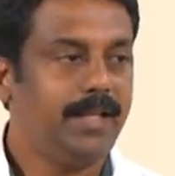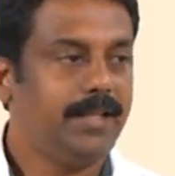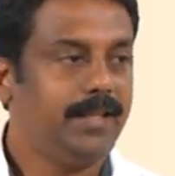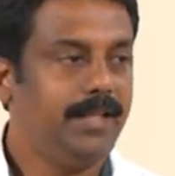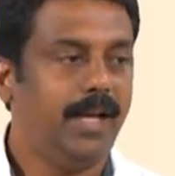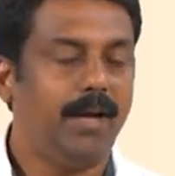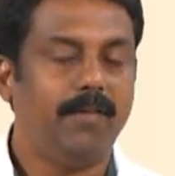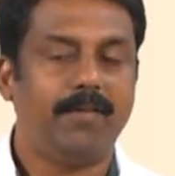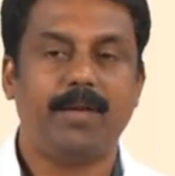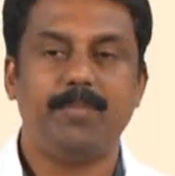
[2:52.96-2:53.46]

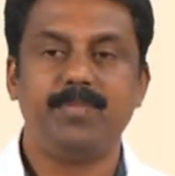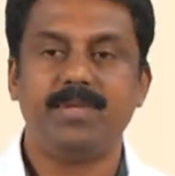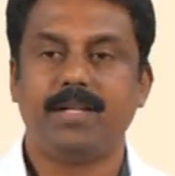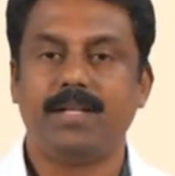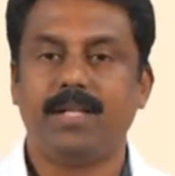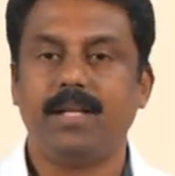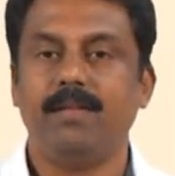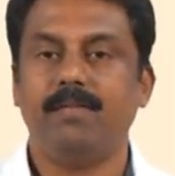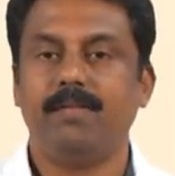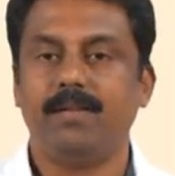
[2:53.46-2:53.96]
the our
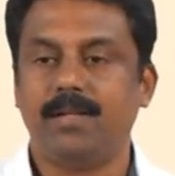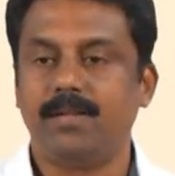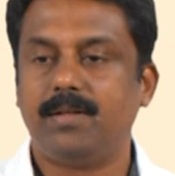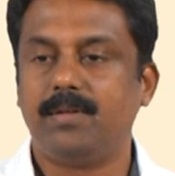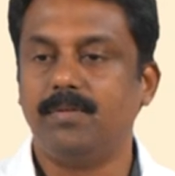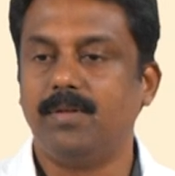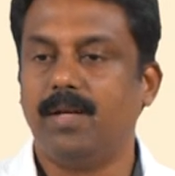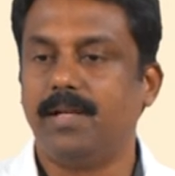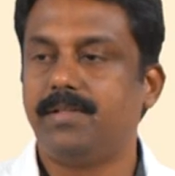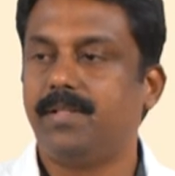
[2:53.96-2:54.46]
objective
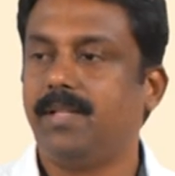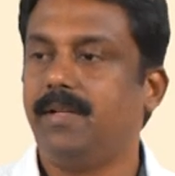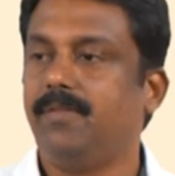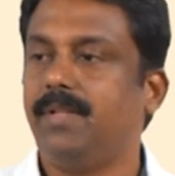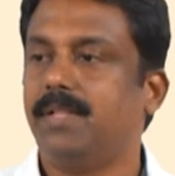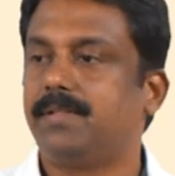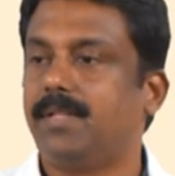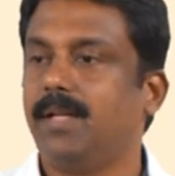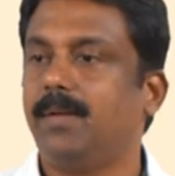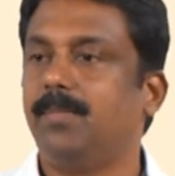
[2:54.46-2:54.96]
to achieve
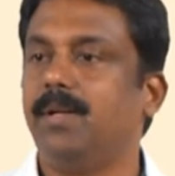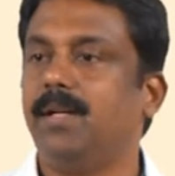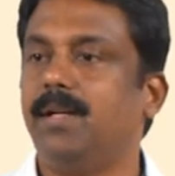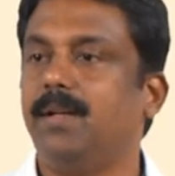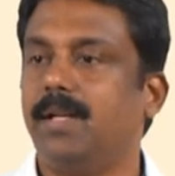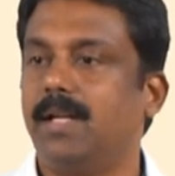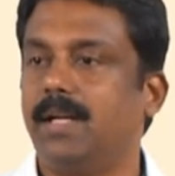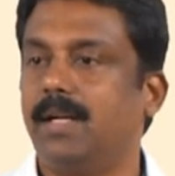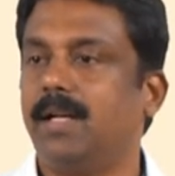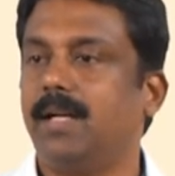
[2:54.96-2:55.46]
the
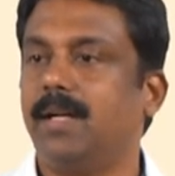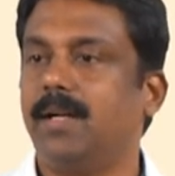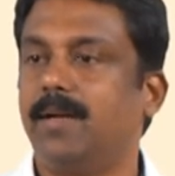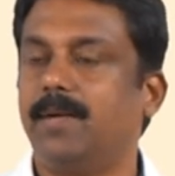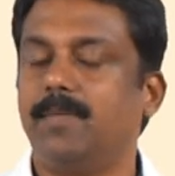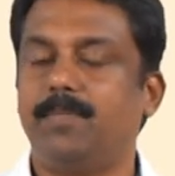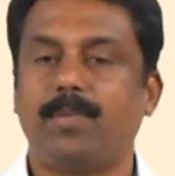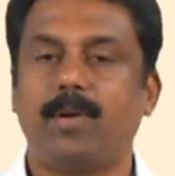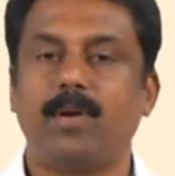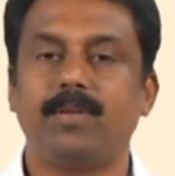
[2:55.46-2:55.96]
stable
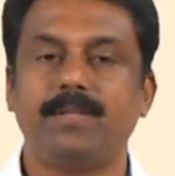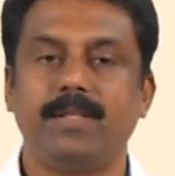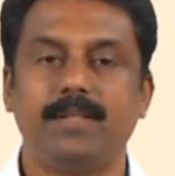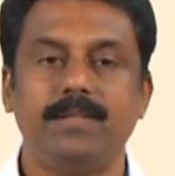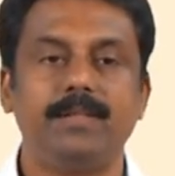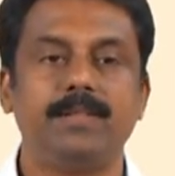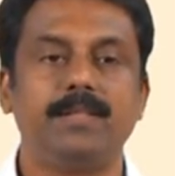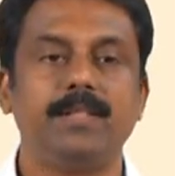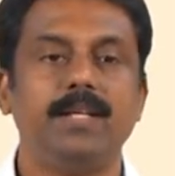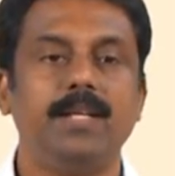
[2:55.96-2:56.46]

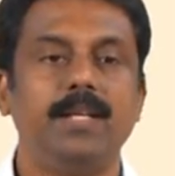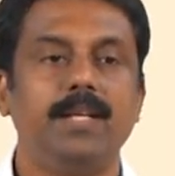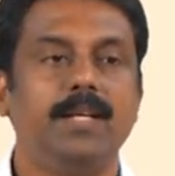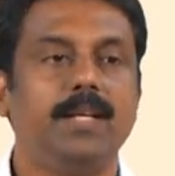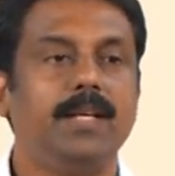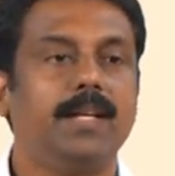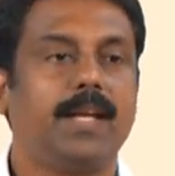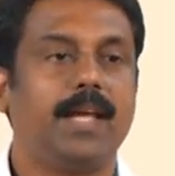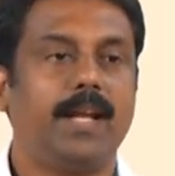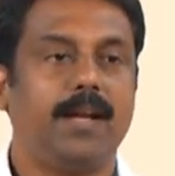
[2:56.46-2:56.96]
process
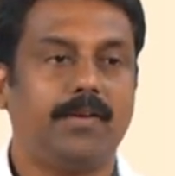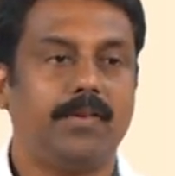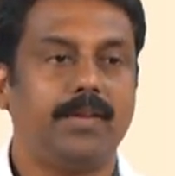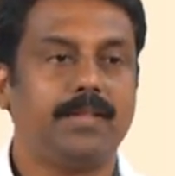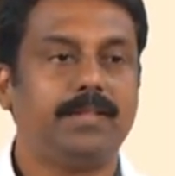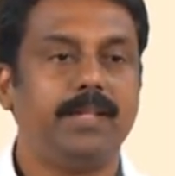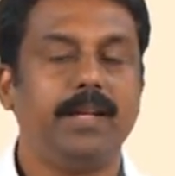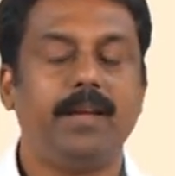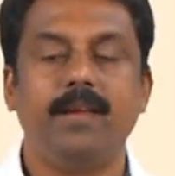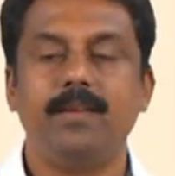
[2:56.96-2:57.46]

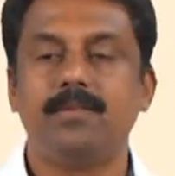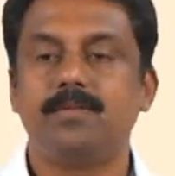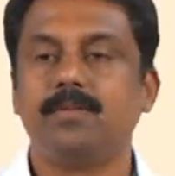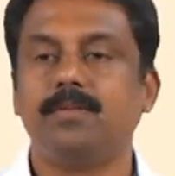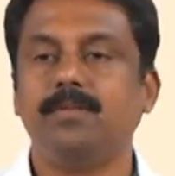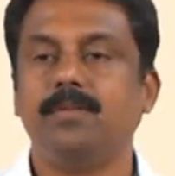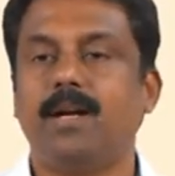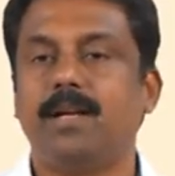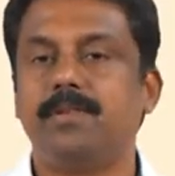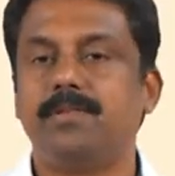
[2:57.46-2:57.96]
characteristic is
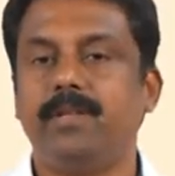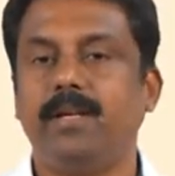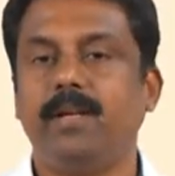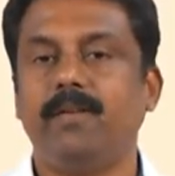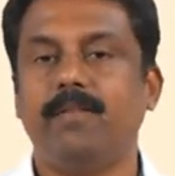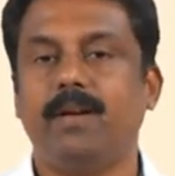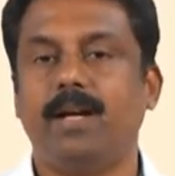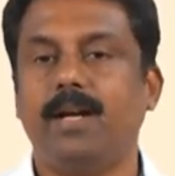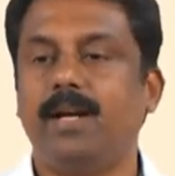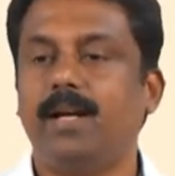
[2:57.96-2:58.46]
to
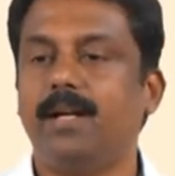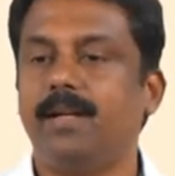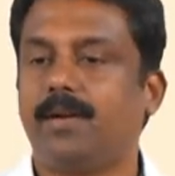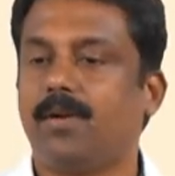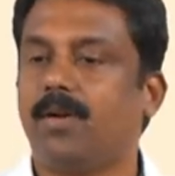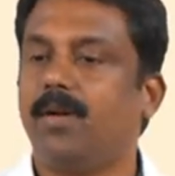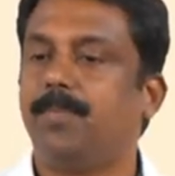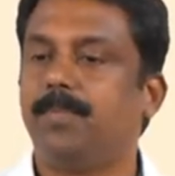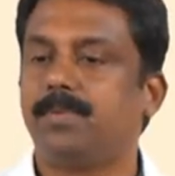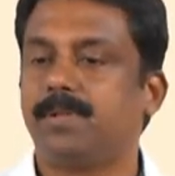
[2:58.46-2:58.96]
achieve a
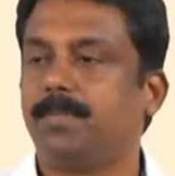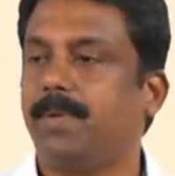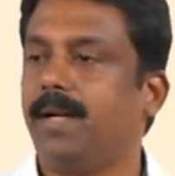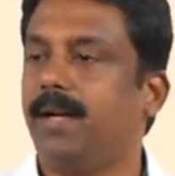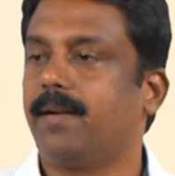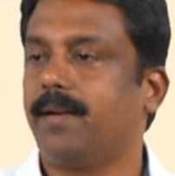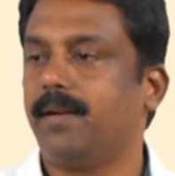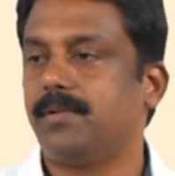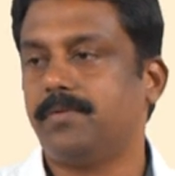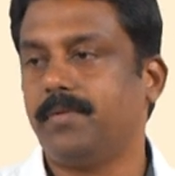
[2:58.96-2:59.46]
drop spray
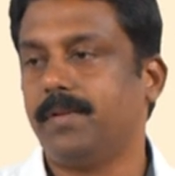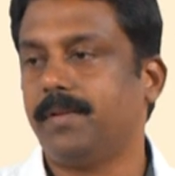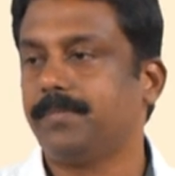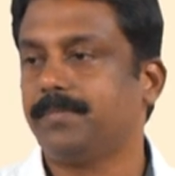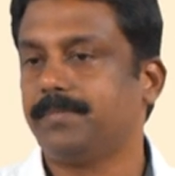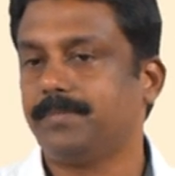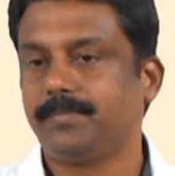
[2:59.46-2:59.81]
transfer,